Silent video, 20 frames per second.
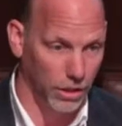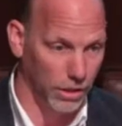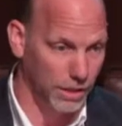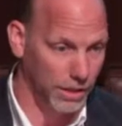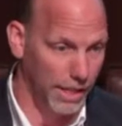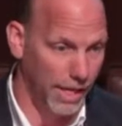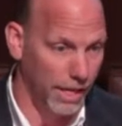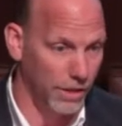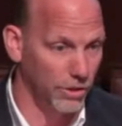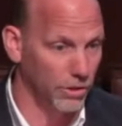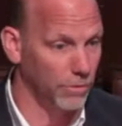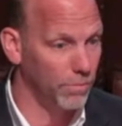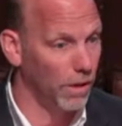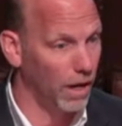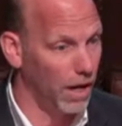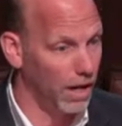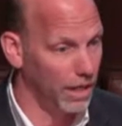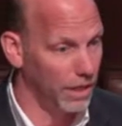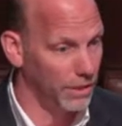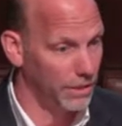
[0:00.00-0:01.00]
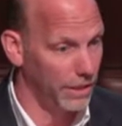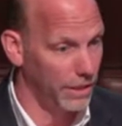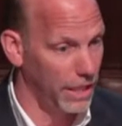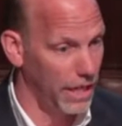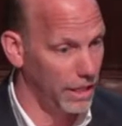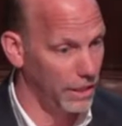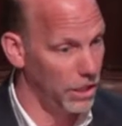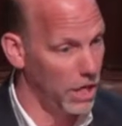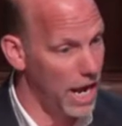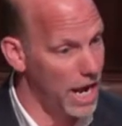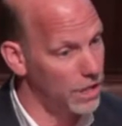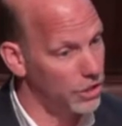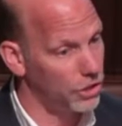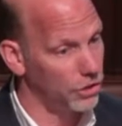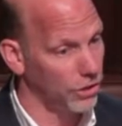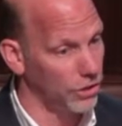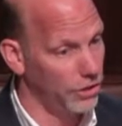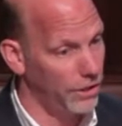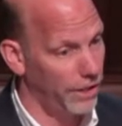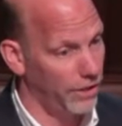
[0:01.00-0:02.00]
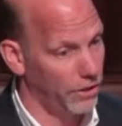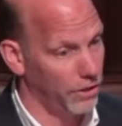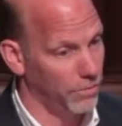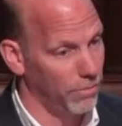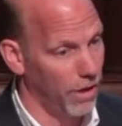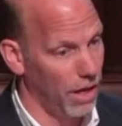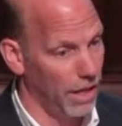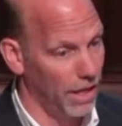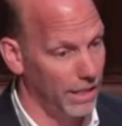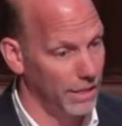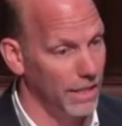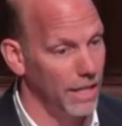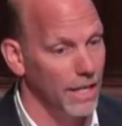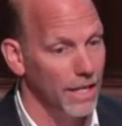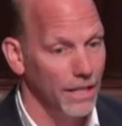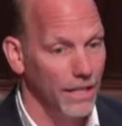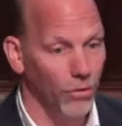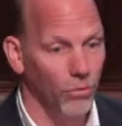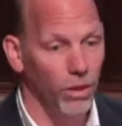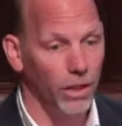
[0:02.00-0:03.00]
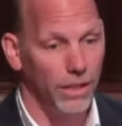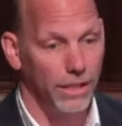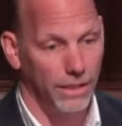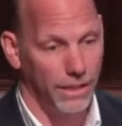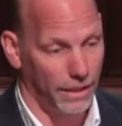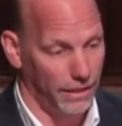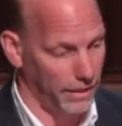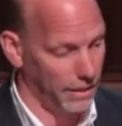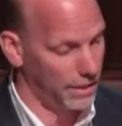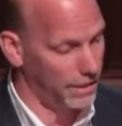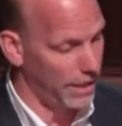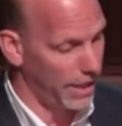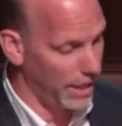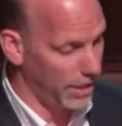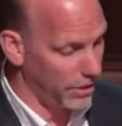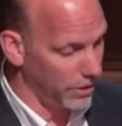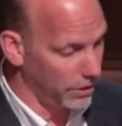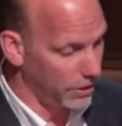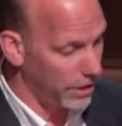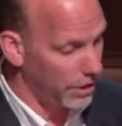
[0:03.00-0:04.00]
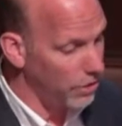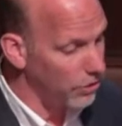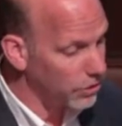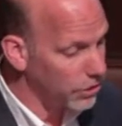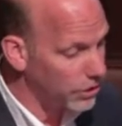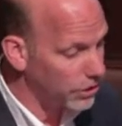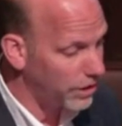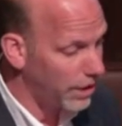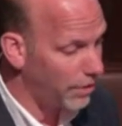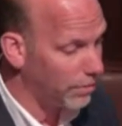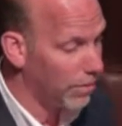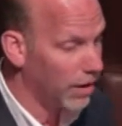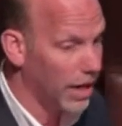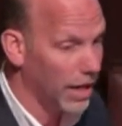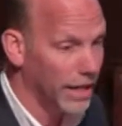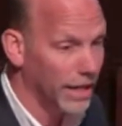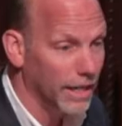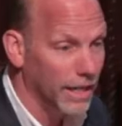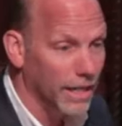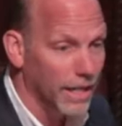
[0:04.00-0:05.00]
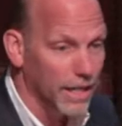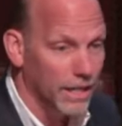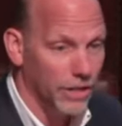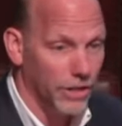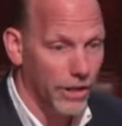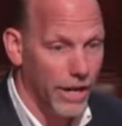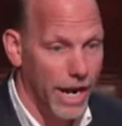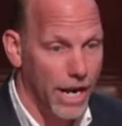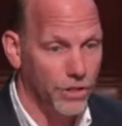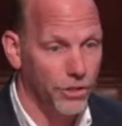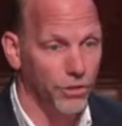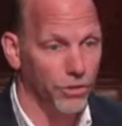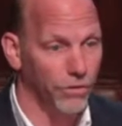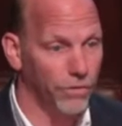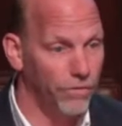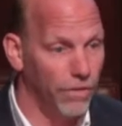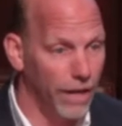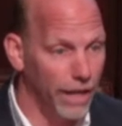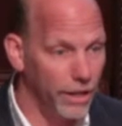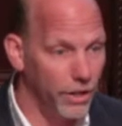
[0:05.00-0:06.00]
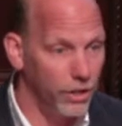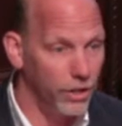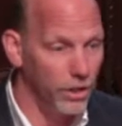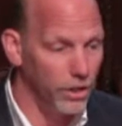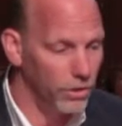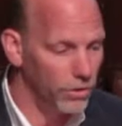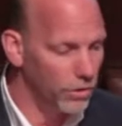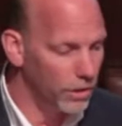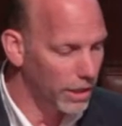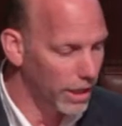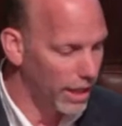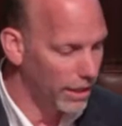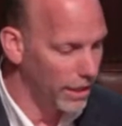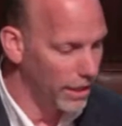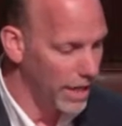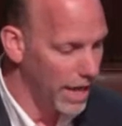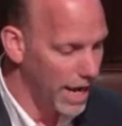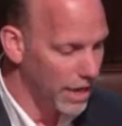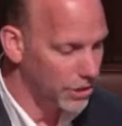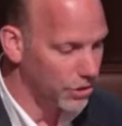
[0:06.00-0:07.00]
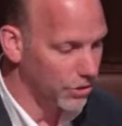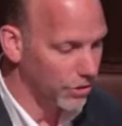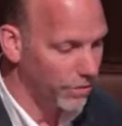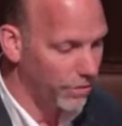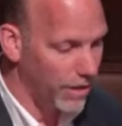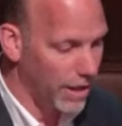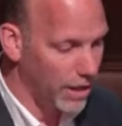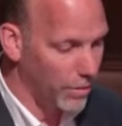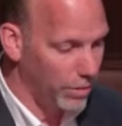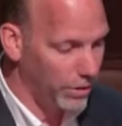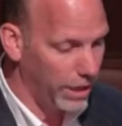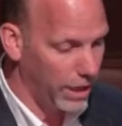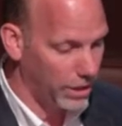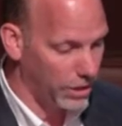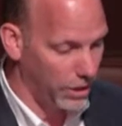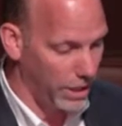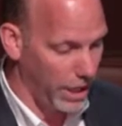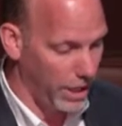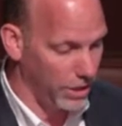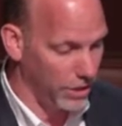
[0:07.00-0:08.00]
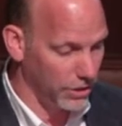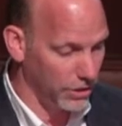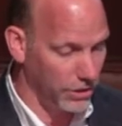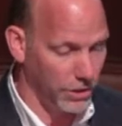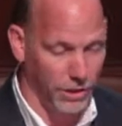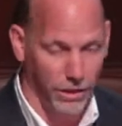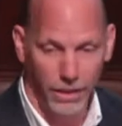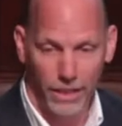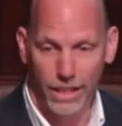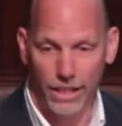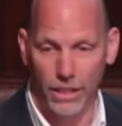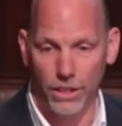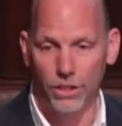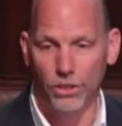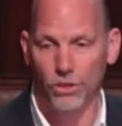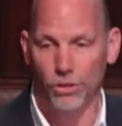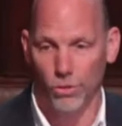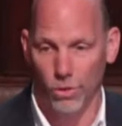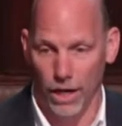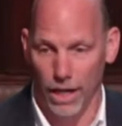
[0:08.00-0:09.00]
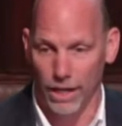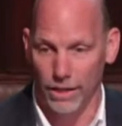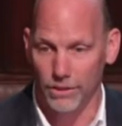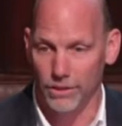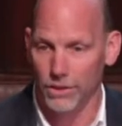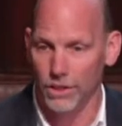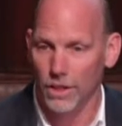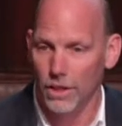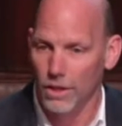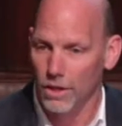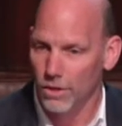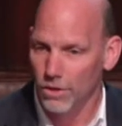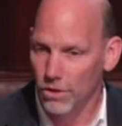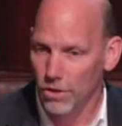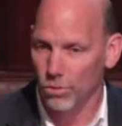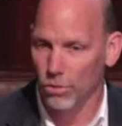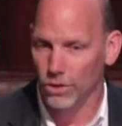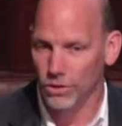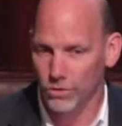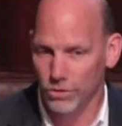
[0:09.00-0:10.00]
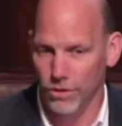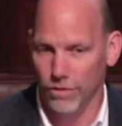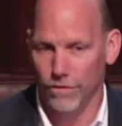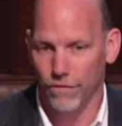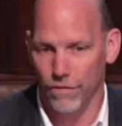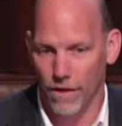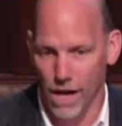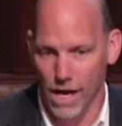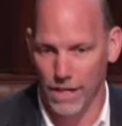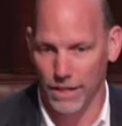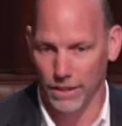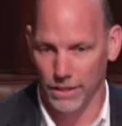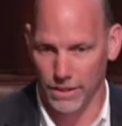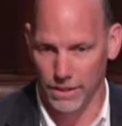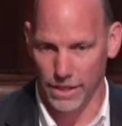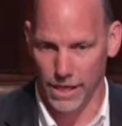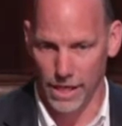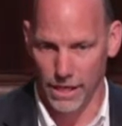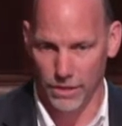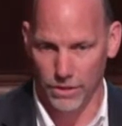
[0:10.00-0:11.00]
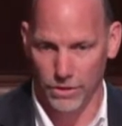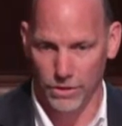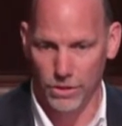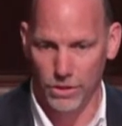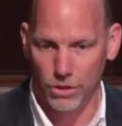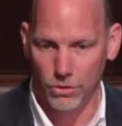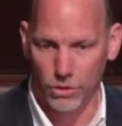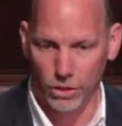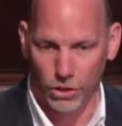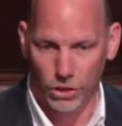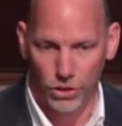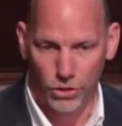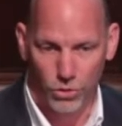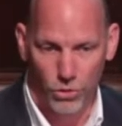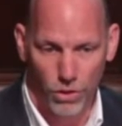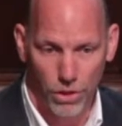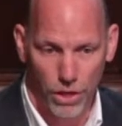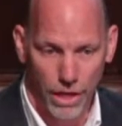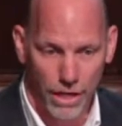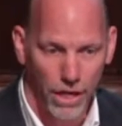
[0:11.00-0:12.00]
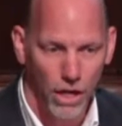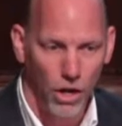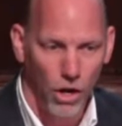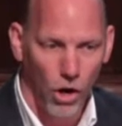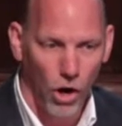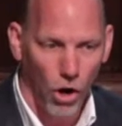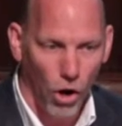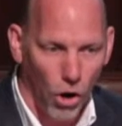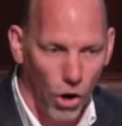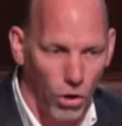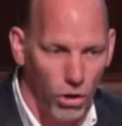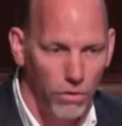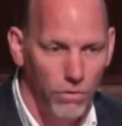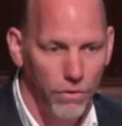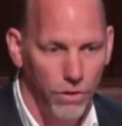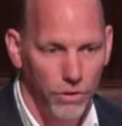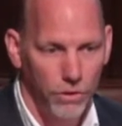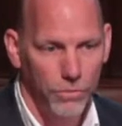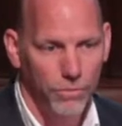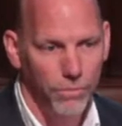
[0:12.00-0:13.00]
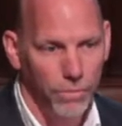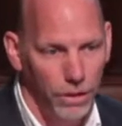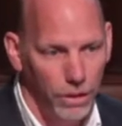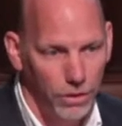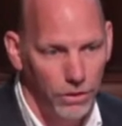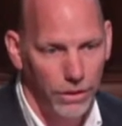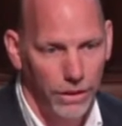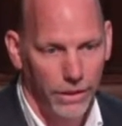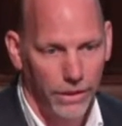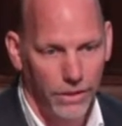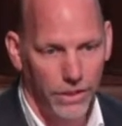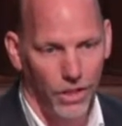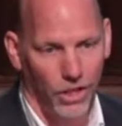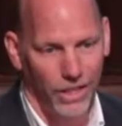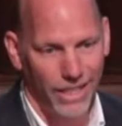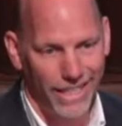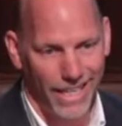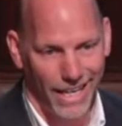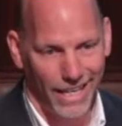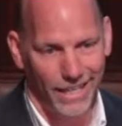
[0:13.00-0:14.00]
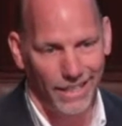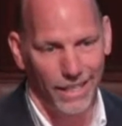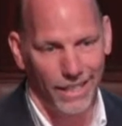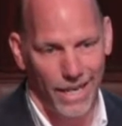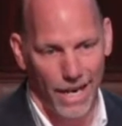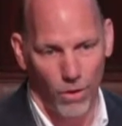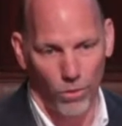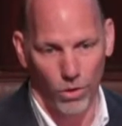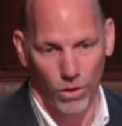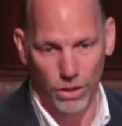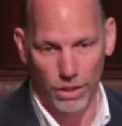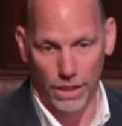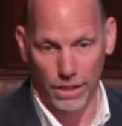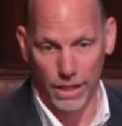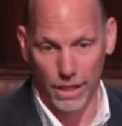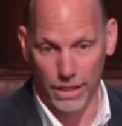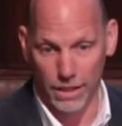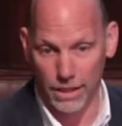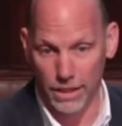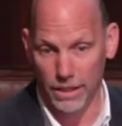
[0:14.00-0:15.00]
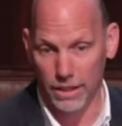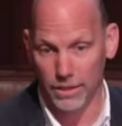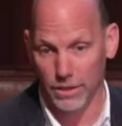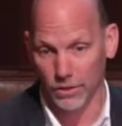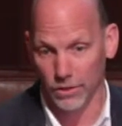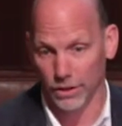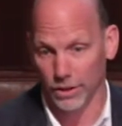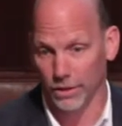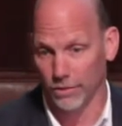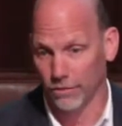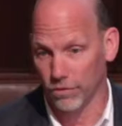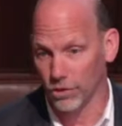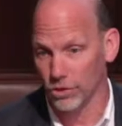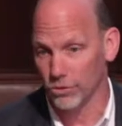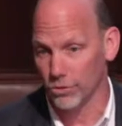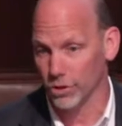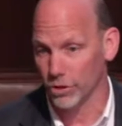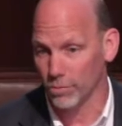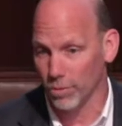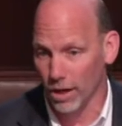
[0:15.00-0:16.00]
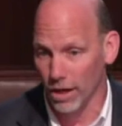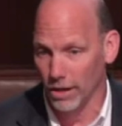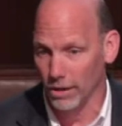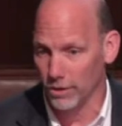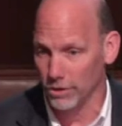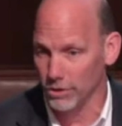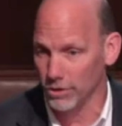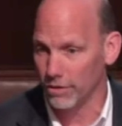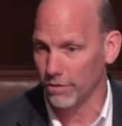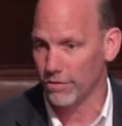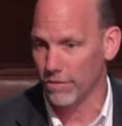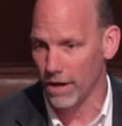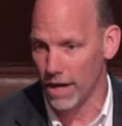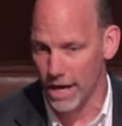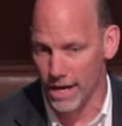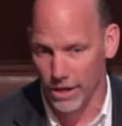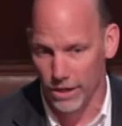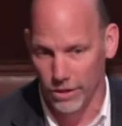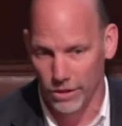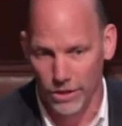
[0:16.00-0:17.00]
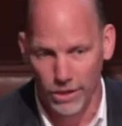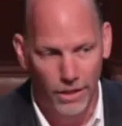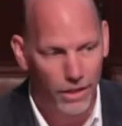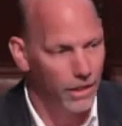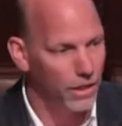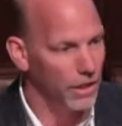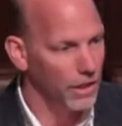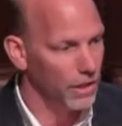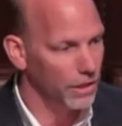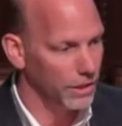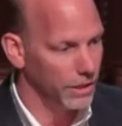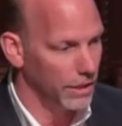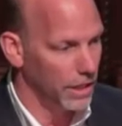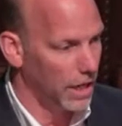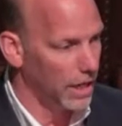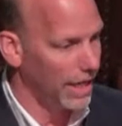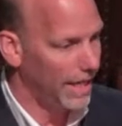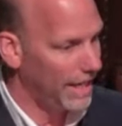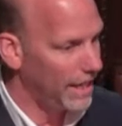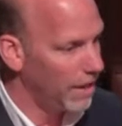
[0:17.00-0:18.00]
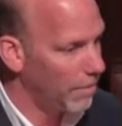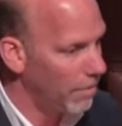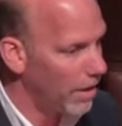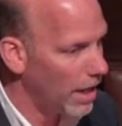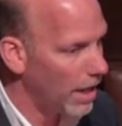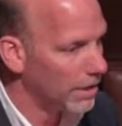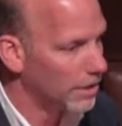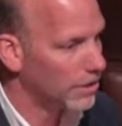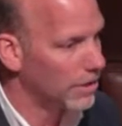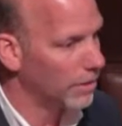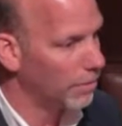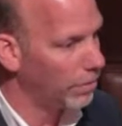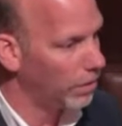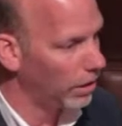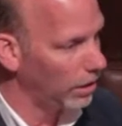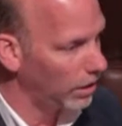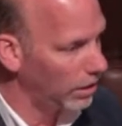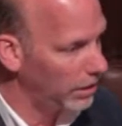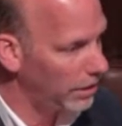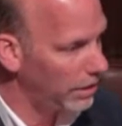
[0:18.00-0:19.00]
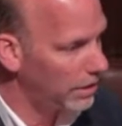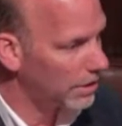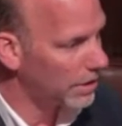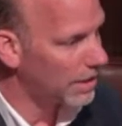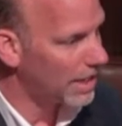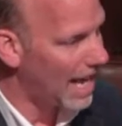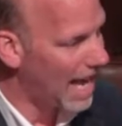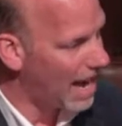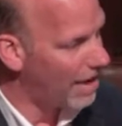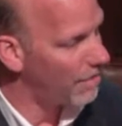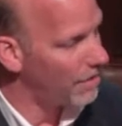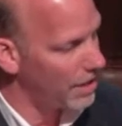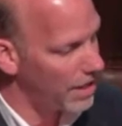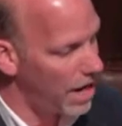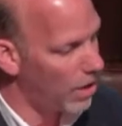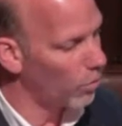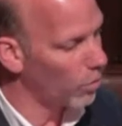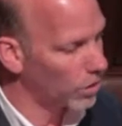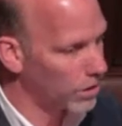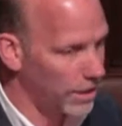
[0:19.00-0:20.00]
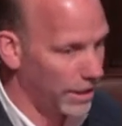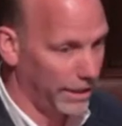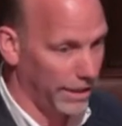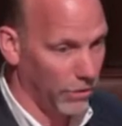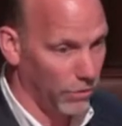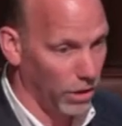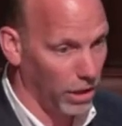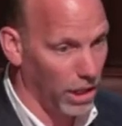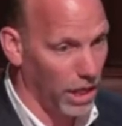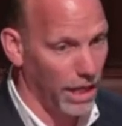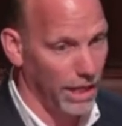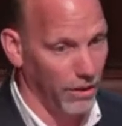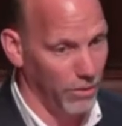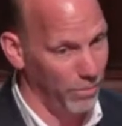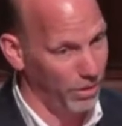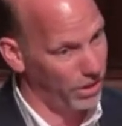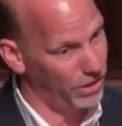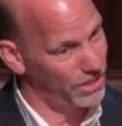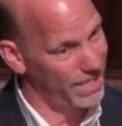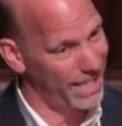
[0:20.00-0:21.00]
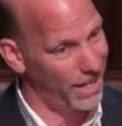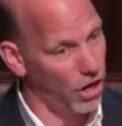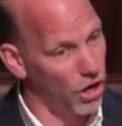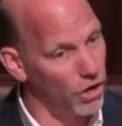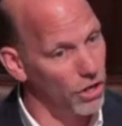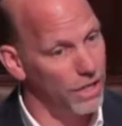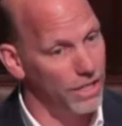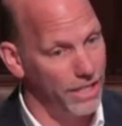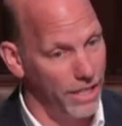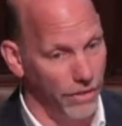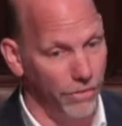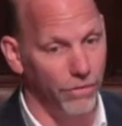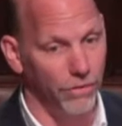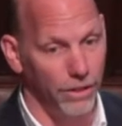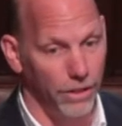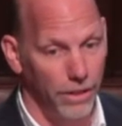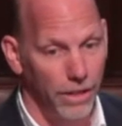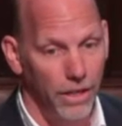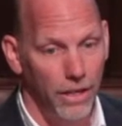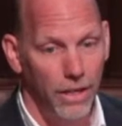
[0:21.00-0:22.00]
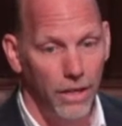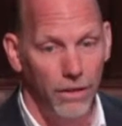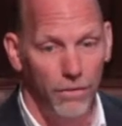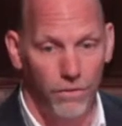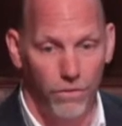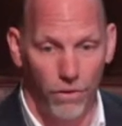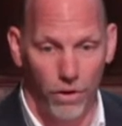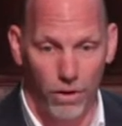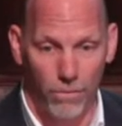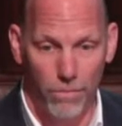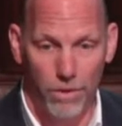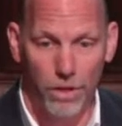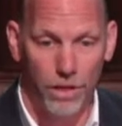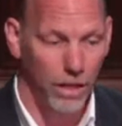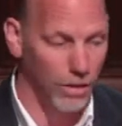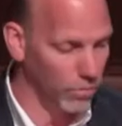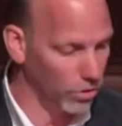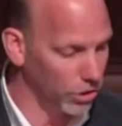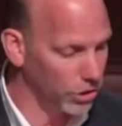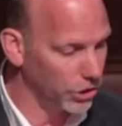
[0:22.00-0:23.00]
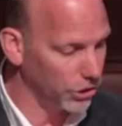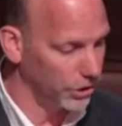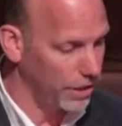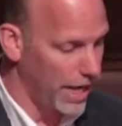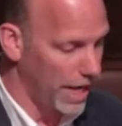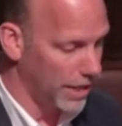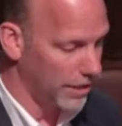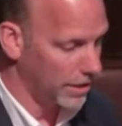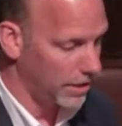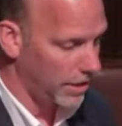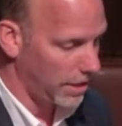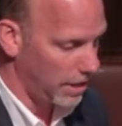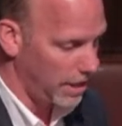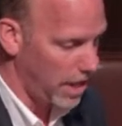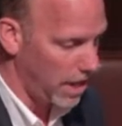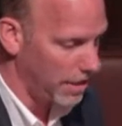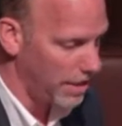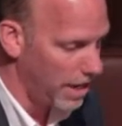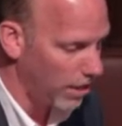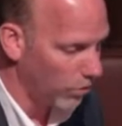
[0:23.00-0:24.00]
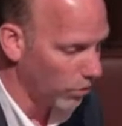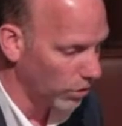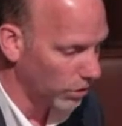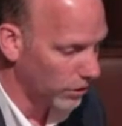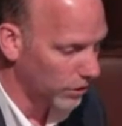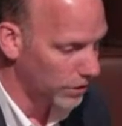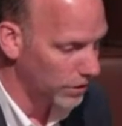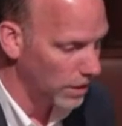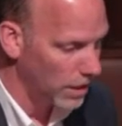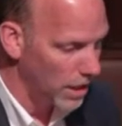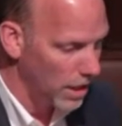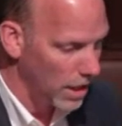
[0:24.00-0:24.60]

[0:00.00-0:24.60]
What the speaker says: standards bodies and national standards bodies that really set the standards. And those are set by the International Fire Code and the National Fire Protection Agency in the US. They're the ones who define the standards to ensure that all of those buildings are getting the networks that they need so that the first responders, the fire, the EMS, the police, have the networks that they rely on because they are different from the commercial DAS networks.